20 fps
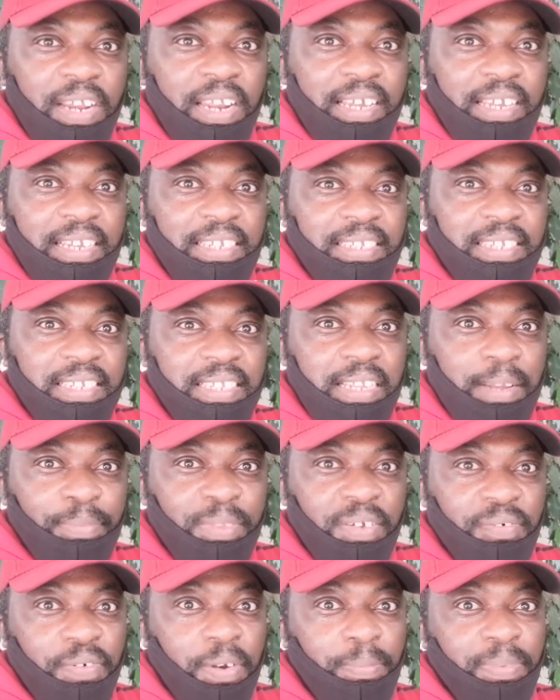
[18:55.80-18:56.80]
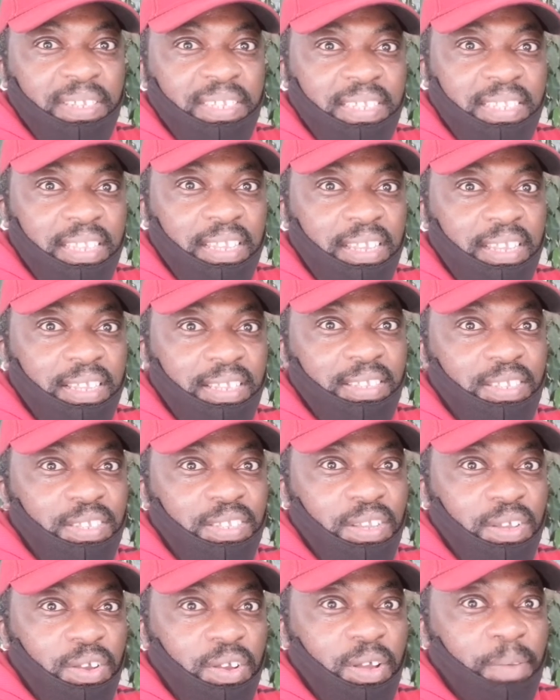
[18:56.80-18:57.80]
felt like eating something from the sea.
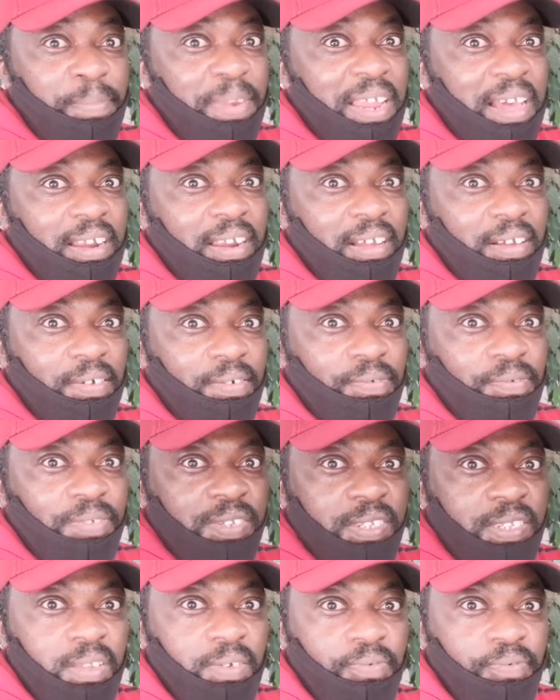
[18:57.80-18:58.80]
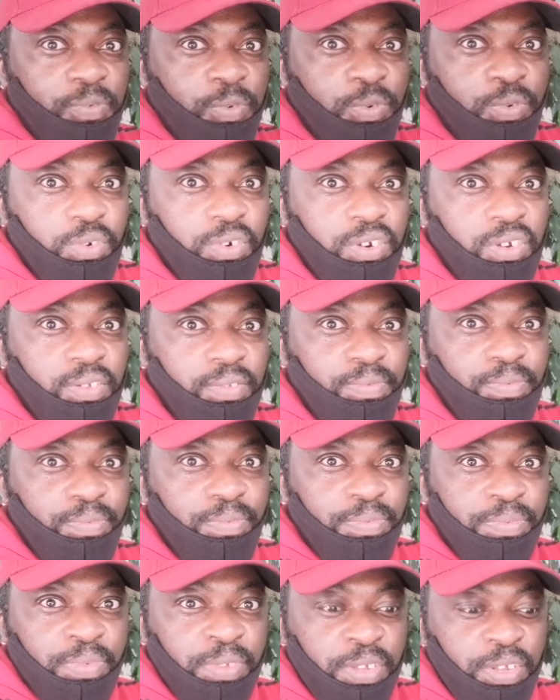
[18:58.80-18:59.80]
So, I mean, I love seafood.
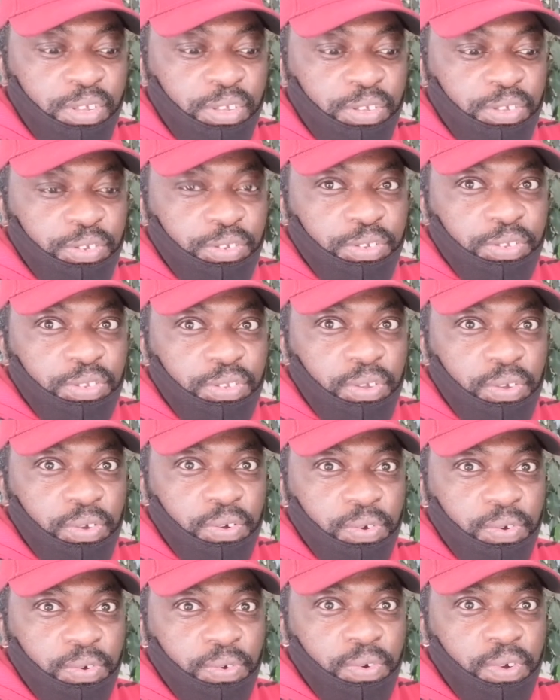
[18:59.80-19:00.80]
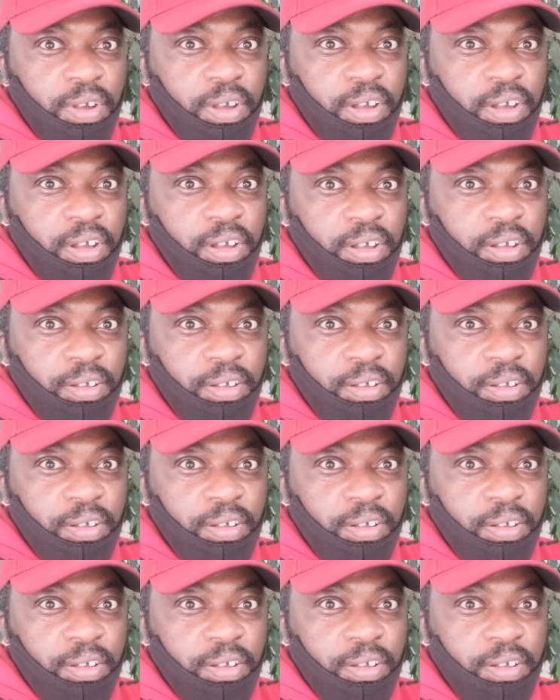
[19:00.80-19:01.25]
So